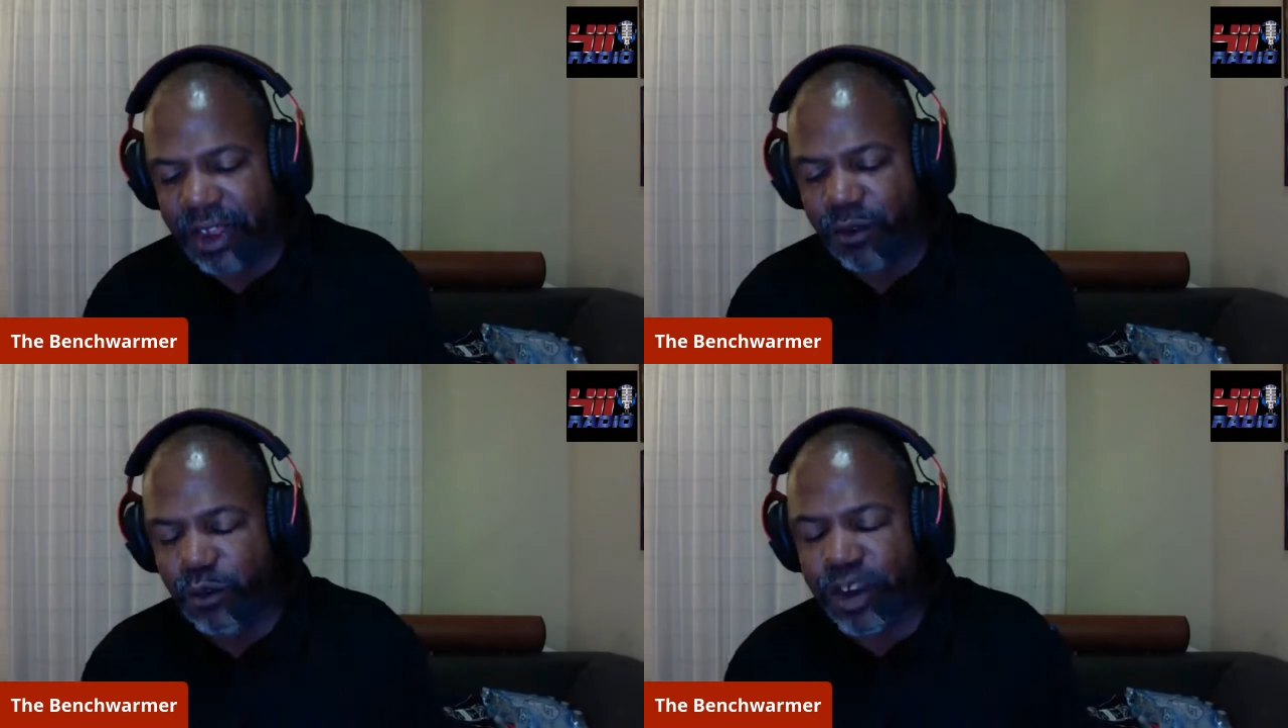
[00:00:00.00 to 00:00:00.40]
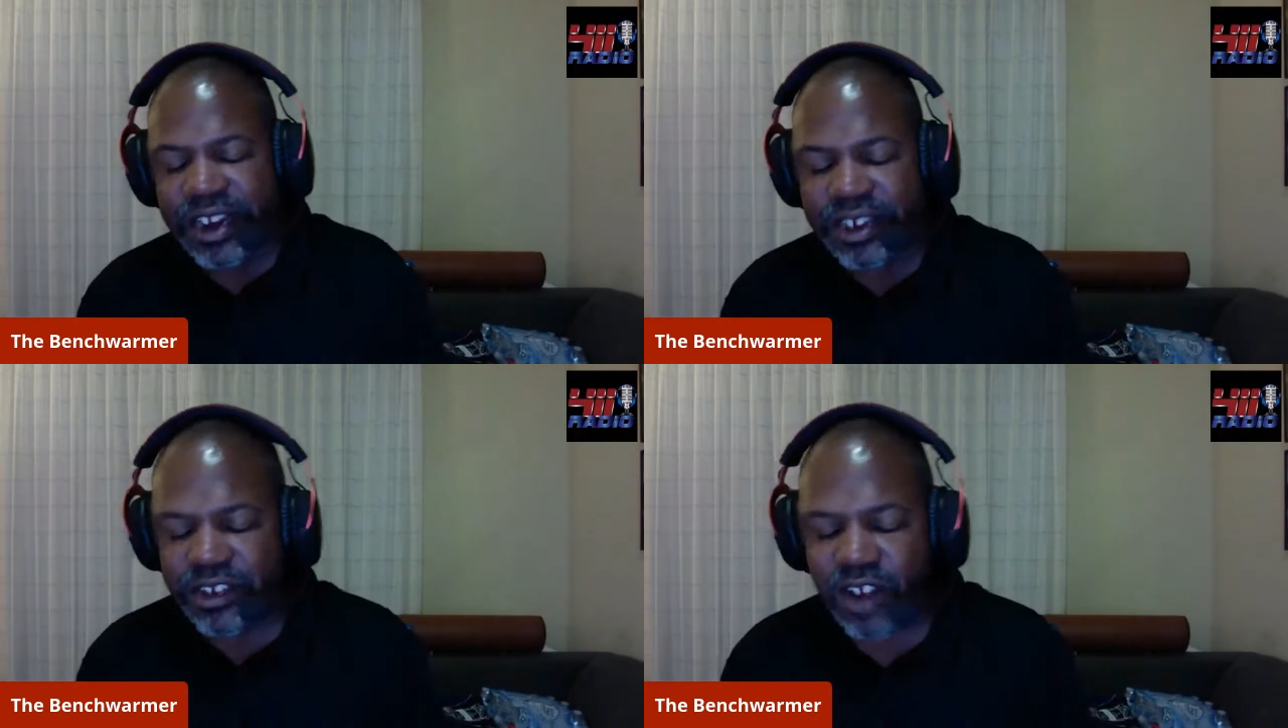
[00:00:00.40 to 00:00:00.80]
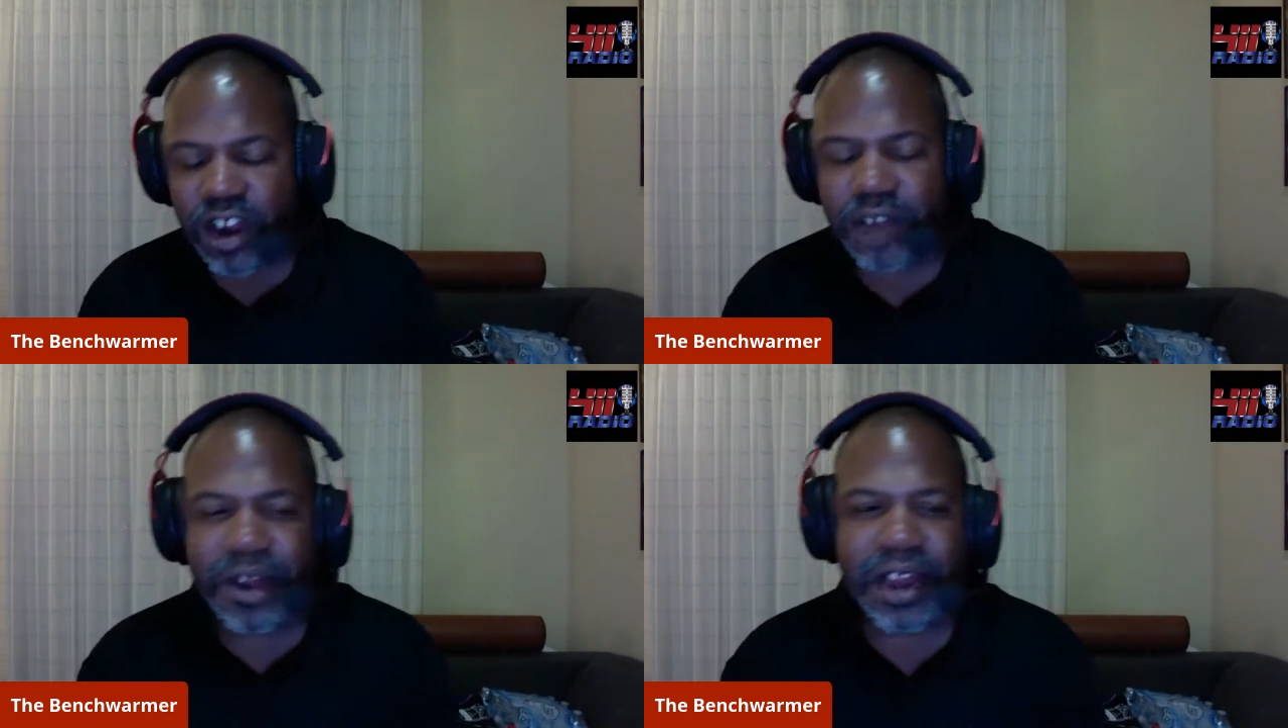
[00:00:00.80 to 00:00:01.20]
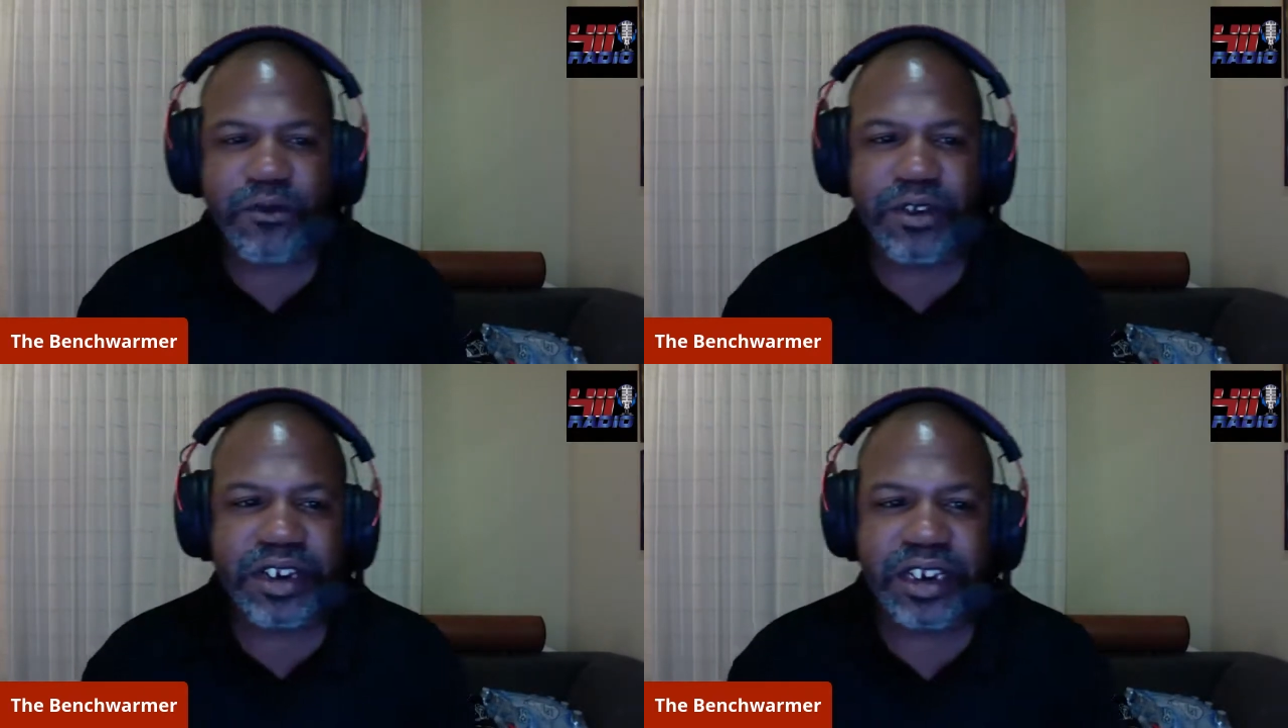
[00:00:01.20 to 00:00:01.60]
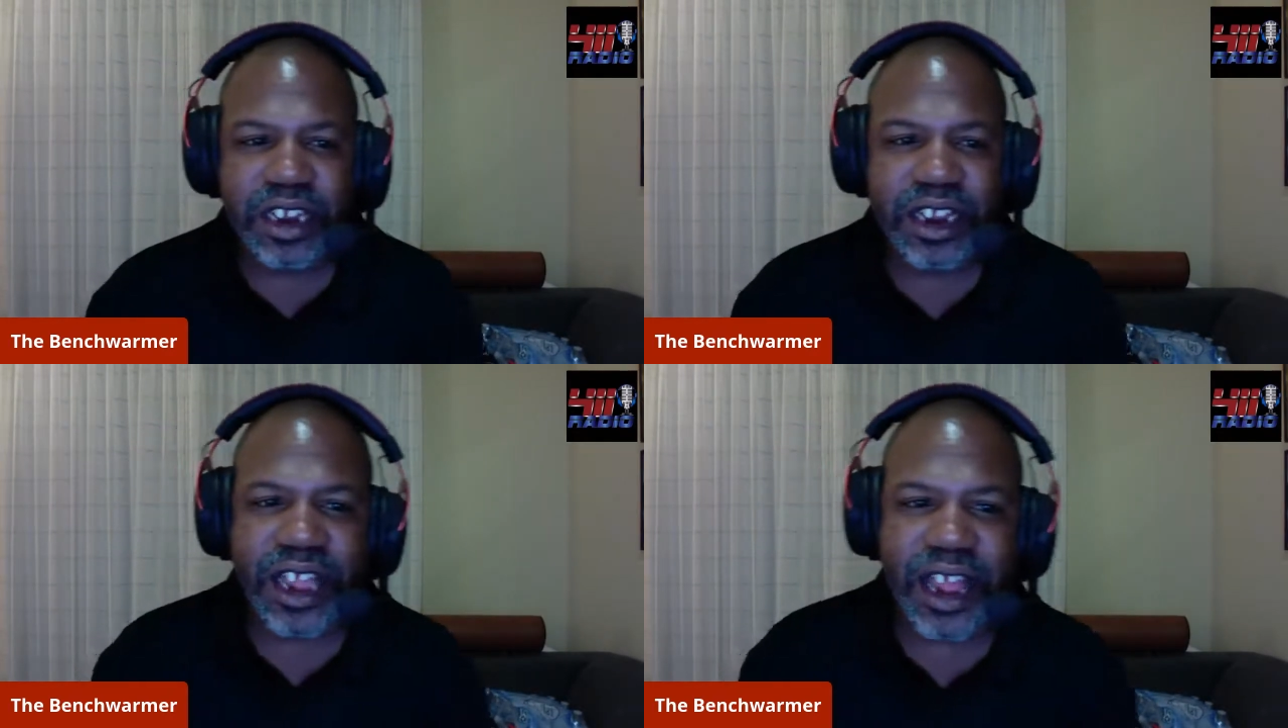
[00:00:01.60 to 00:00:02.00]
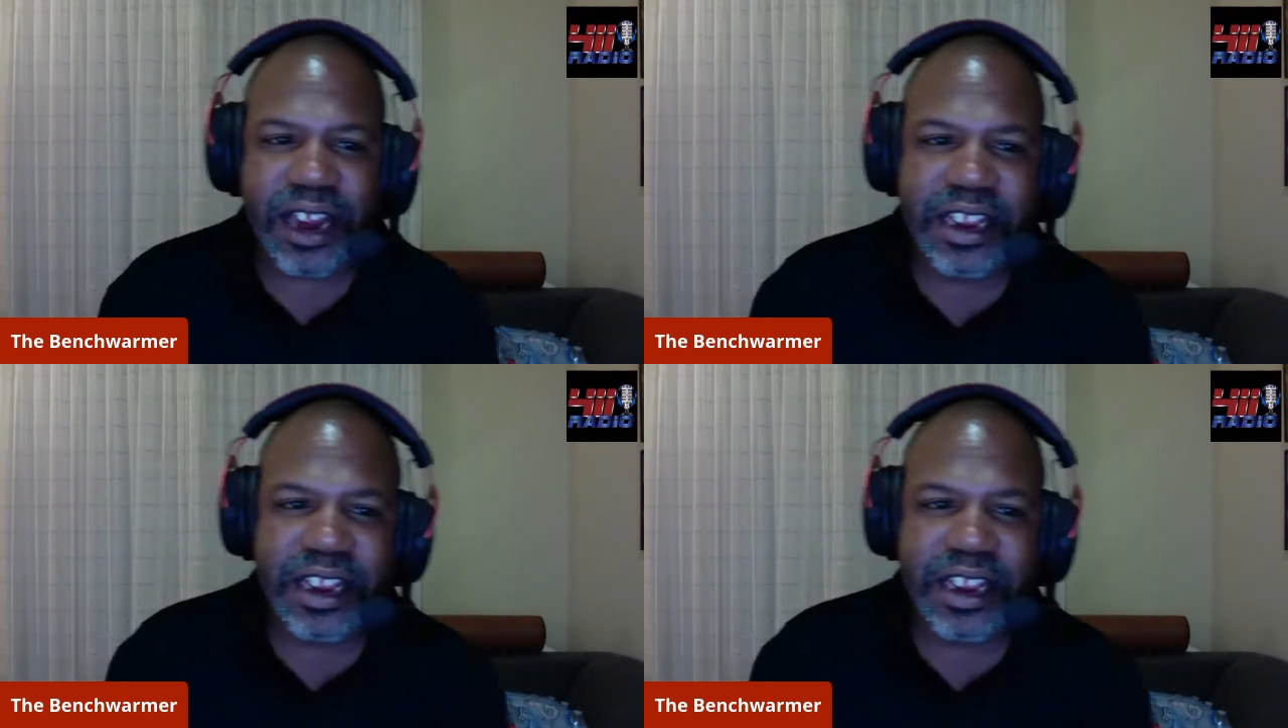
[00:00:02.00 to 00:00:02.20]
we need to talk about and we need to look at.